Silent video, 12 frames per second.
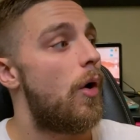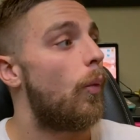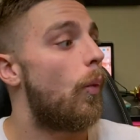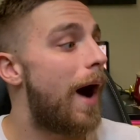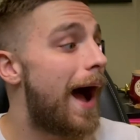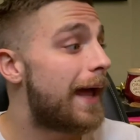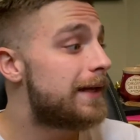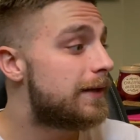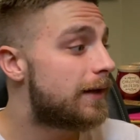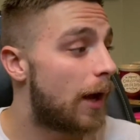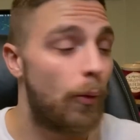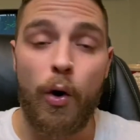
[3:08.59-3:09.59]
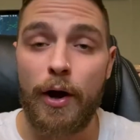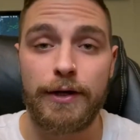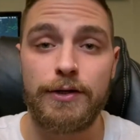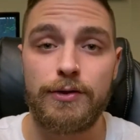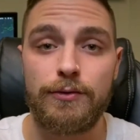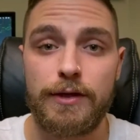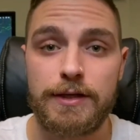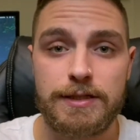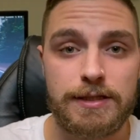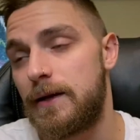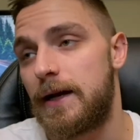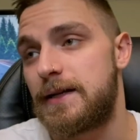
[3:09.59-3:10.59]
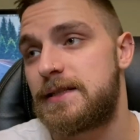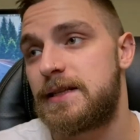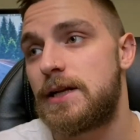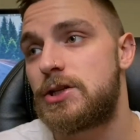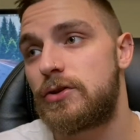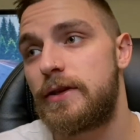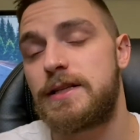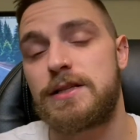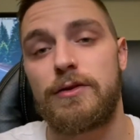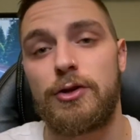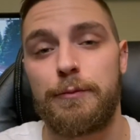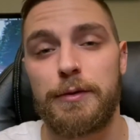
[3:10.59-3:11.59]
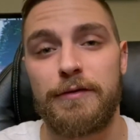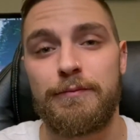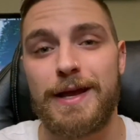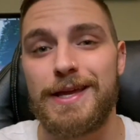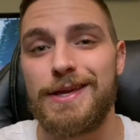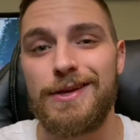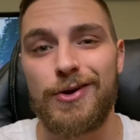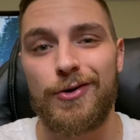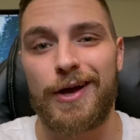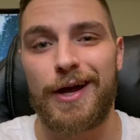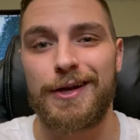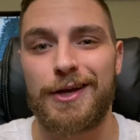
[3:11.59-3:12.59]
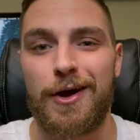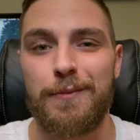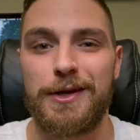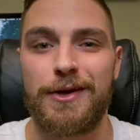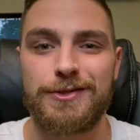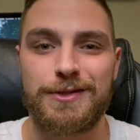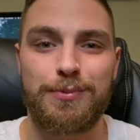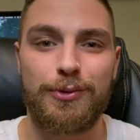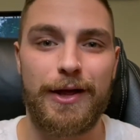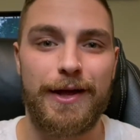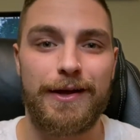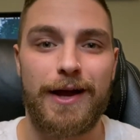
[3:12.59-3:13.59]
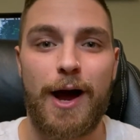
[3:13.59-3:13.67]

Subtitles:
Why did I want to do this? Essentially, it's a little bit of my ego kind of coming out to play.